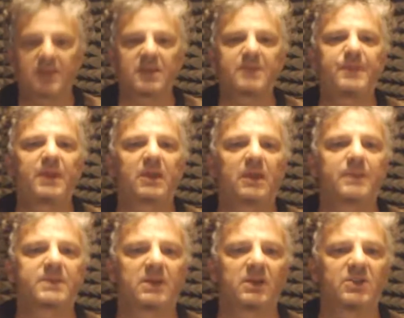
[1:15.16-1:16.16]
okay, those
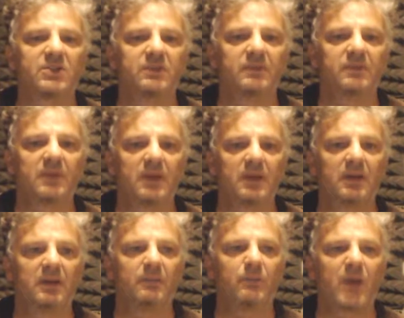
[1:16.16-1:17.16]
pickups are
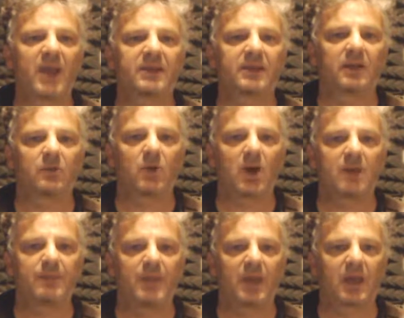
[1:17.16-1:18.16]
uh, Brighton
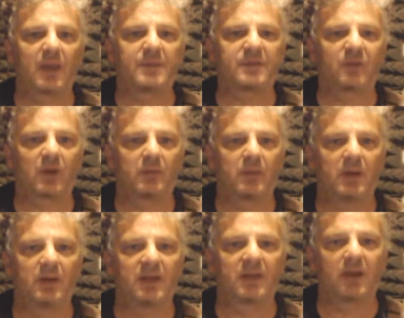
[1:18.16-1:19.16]
Rock pickups from
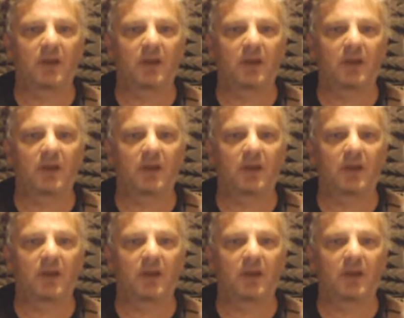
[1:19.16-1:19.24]
uh,